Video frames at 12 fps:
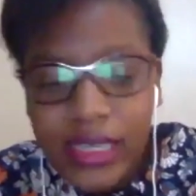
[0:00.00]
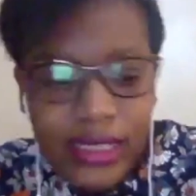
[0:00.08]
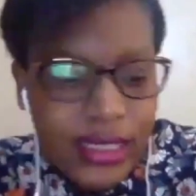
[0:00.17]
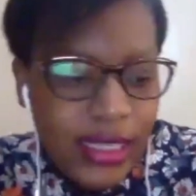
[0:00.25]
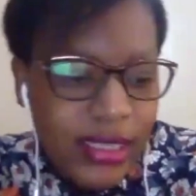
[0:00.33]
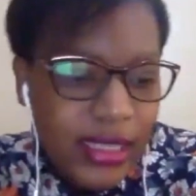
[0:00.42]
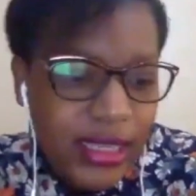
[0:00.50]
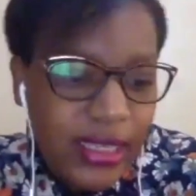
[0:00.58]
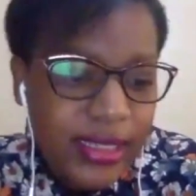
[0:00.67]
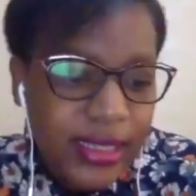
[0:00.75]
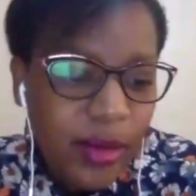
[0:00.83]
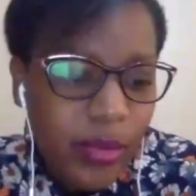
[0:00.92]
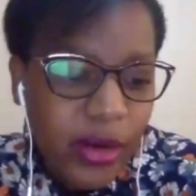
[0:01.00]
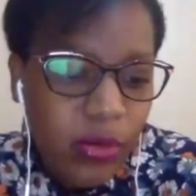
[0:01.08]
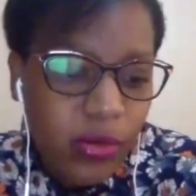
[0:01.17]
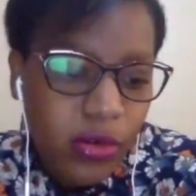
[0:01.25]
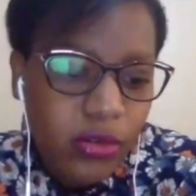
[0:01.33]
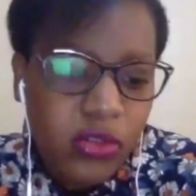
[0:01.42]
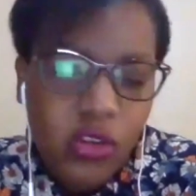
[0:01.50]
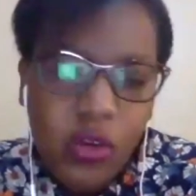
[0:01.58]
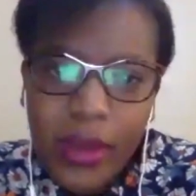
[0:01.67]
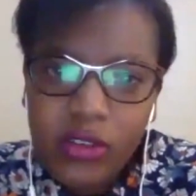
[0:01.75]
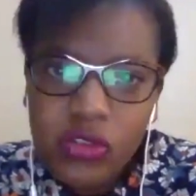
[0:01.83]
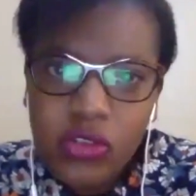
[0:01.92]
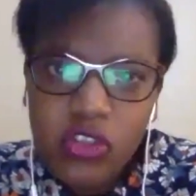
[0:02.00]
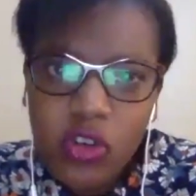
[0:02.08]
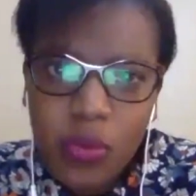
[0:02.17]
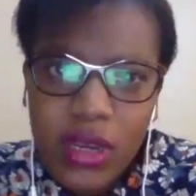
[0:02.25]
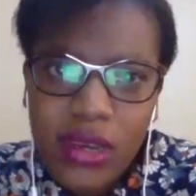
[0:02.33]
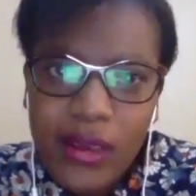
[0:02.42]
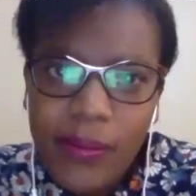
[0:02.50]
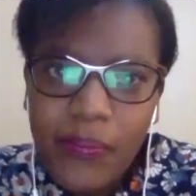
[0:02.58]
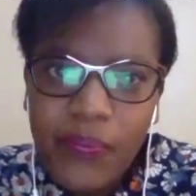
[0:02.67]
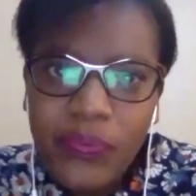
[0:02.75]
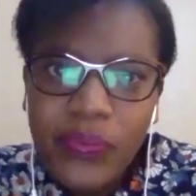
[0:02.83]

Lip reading: yes, the internet, but not so much social media.